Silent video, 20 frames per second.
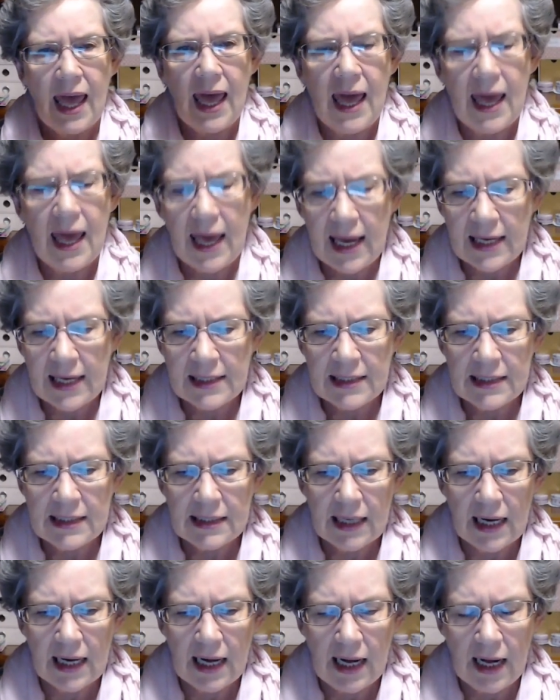
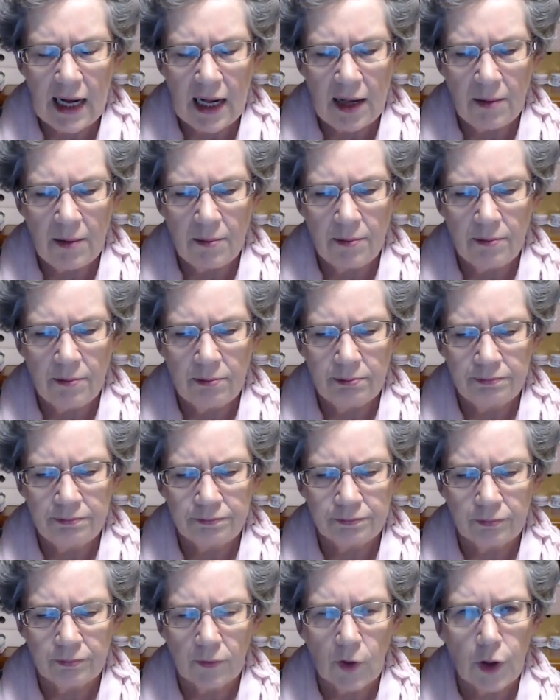And
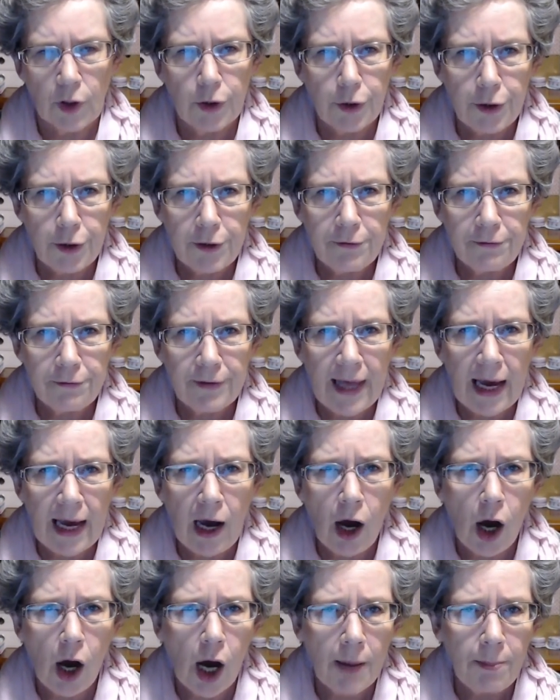gluten
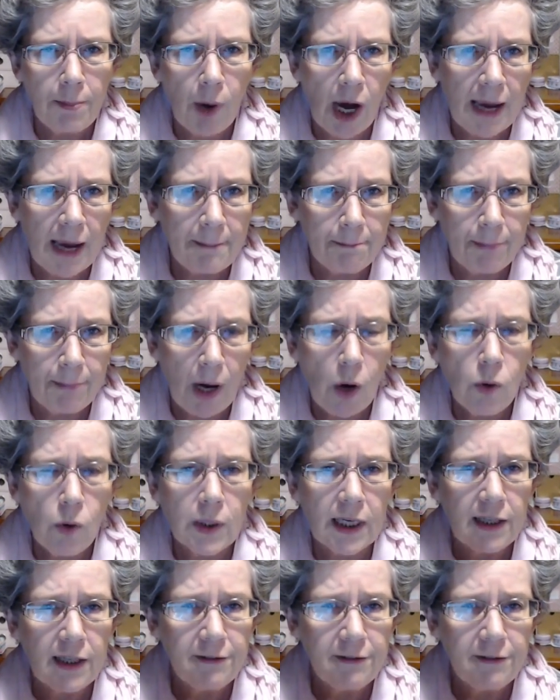flour I buy in bulk